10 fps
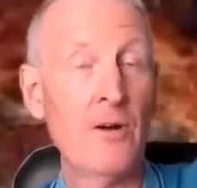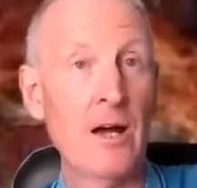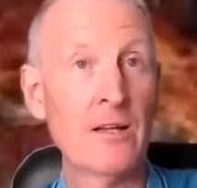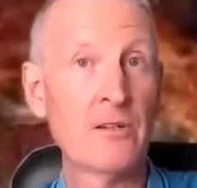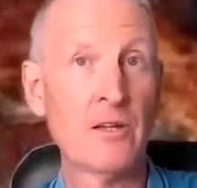
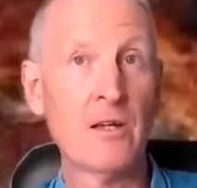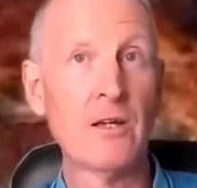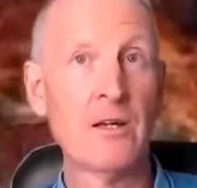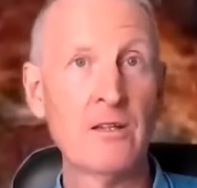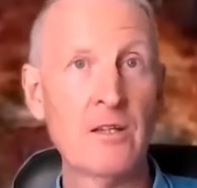And,
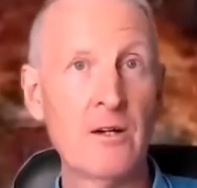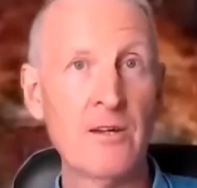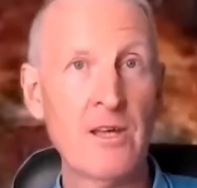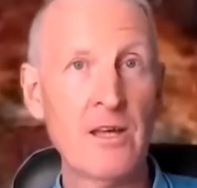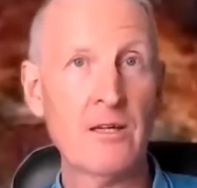you know, I
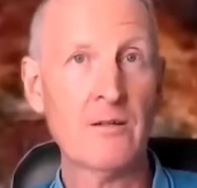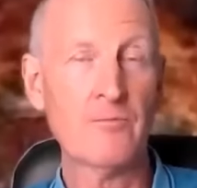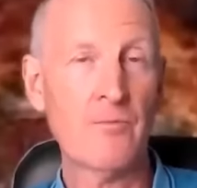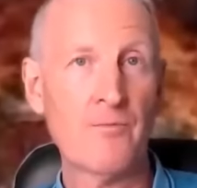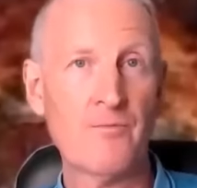think,
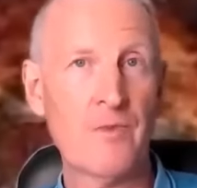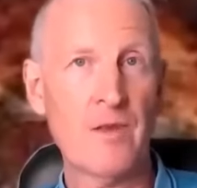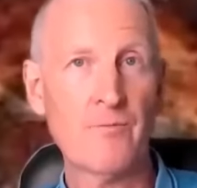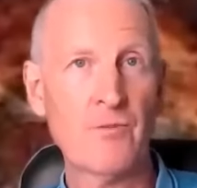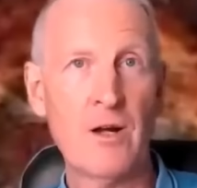
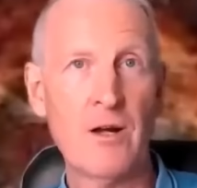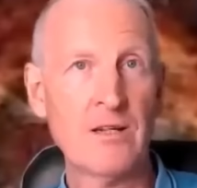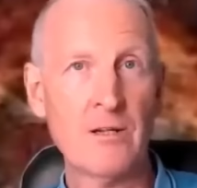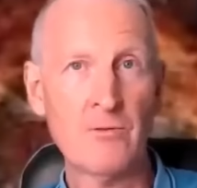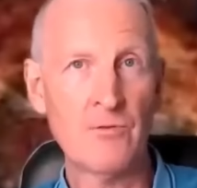you know, I
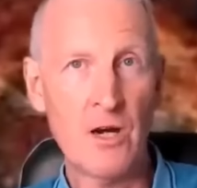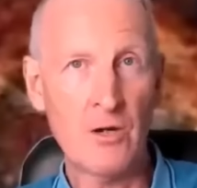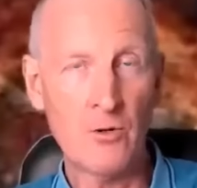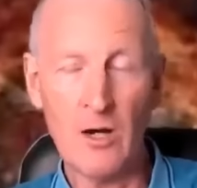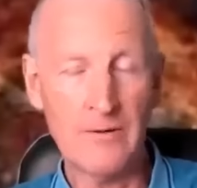don't
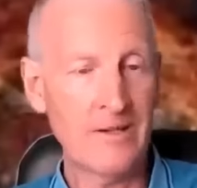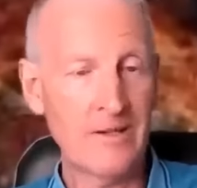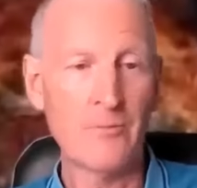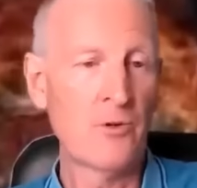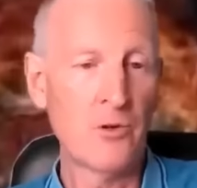know, I, you know,
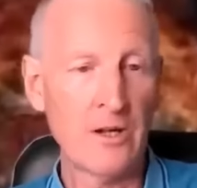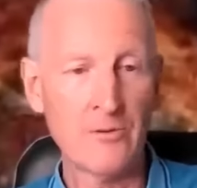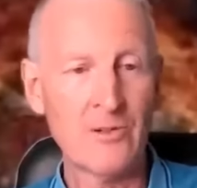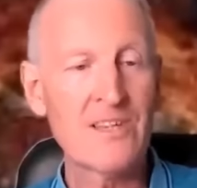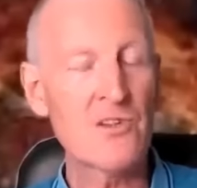I'm not, I
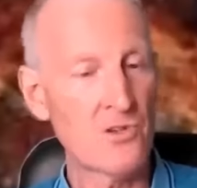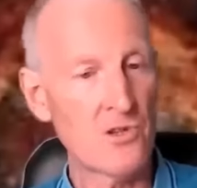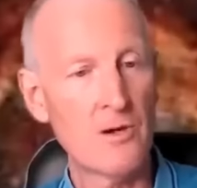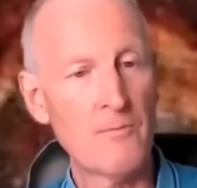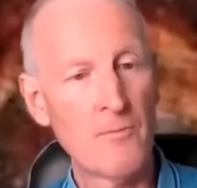don't listen to
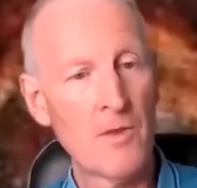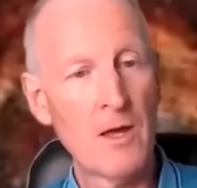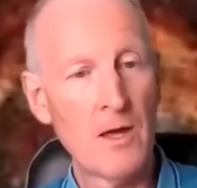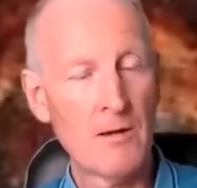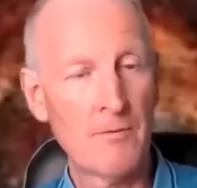them,
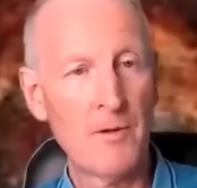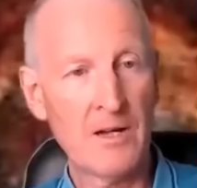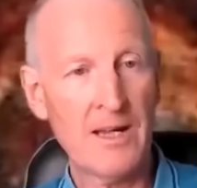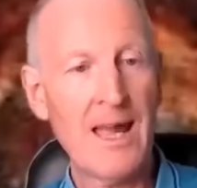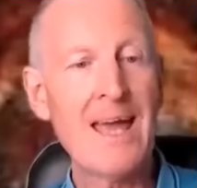but
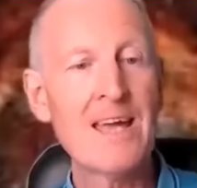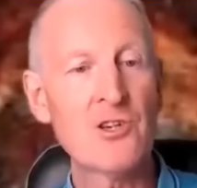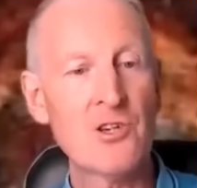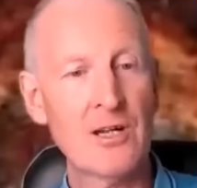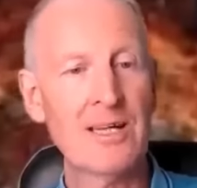
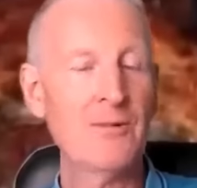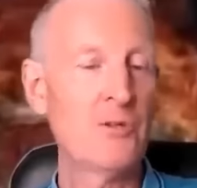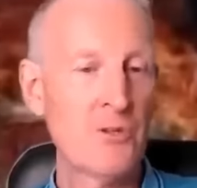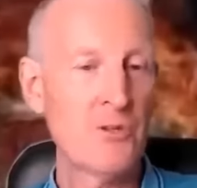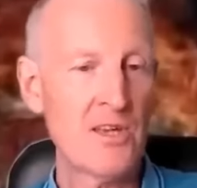occasionally
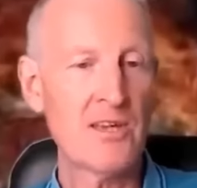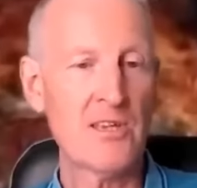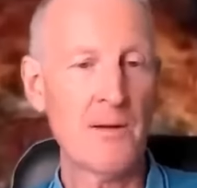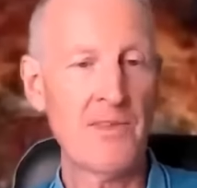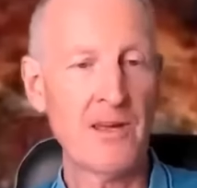when you see
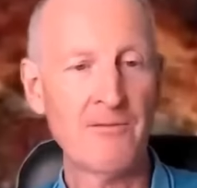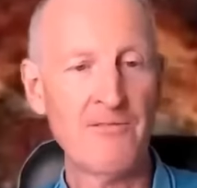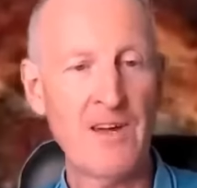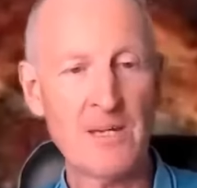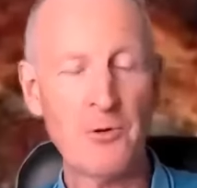something on
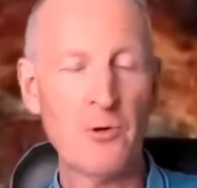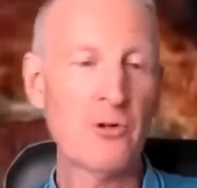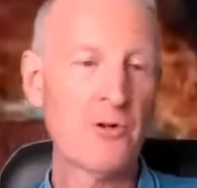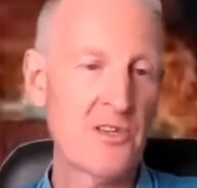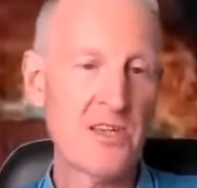Facebook or
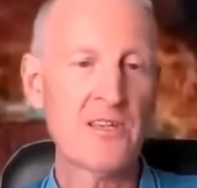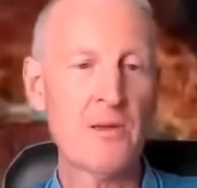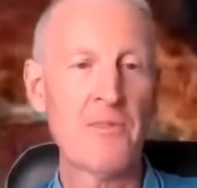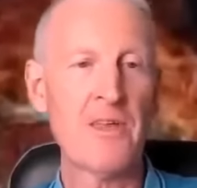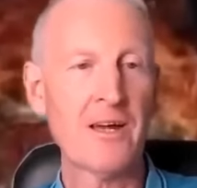you see
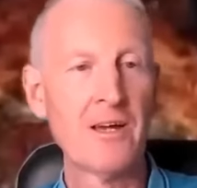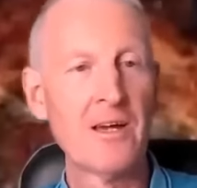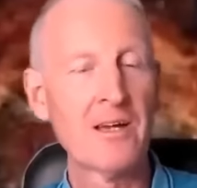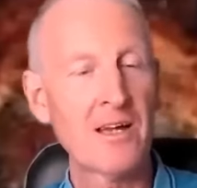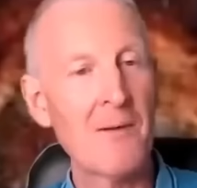something
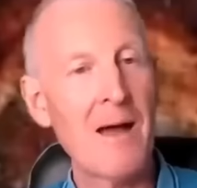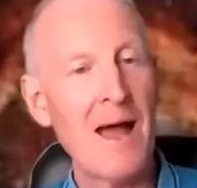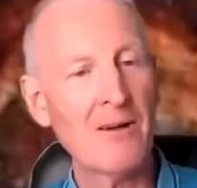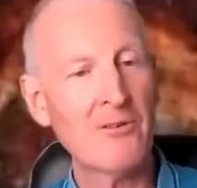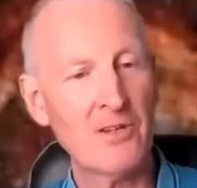come
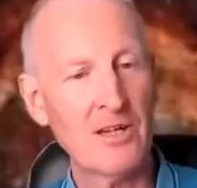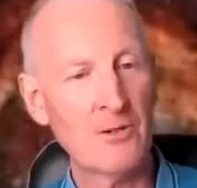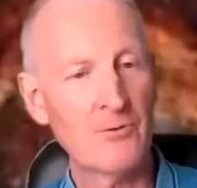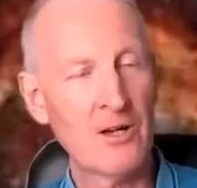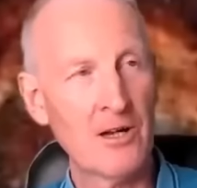out and
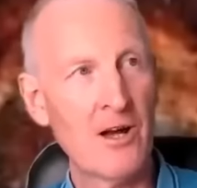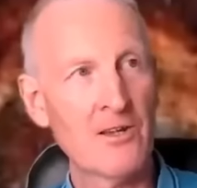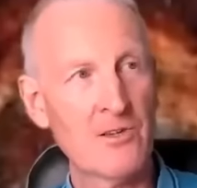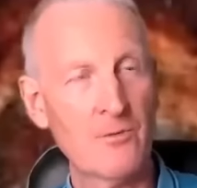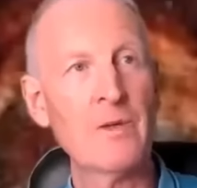you
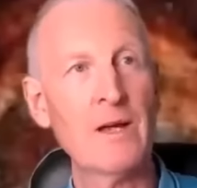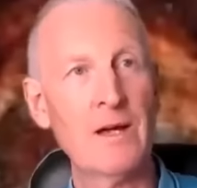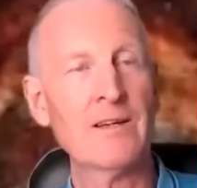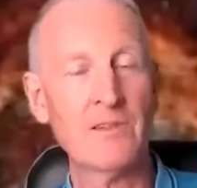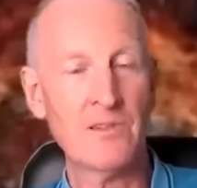realize, yeah,
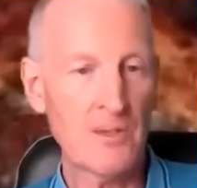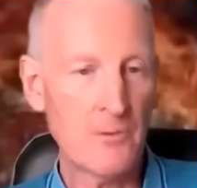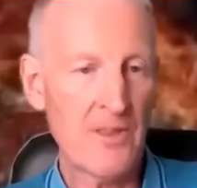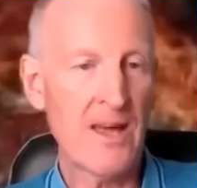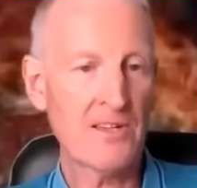I can see
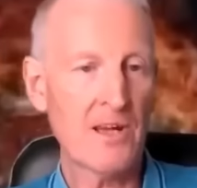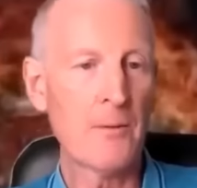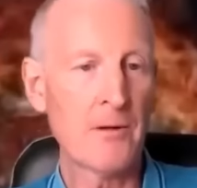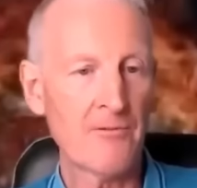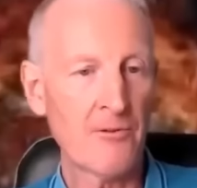where that's
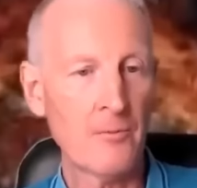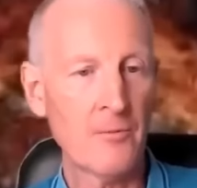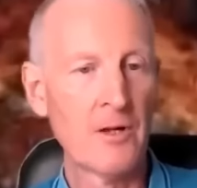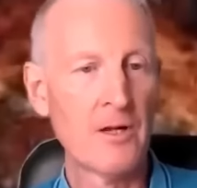coming from,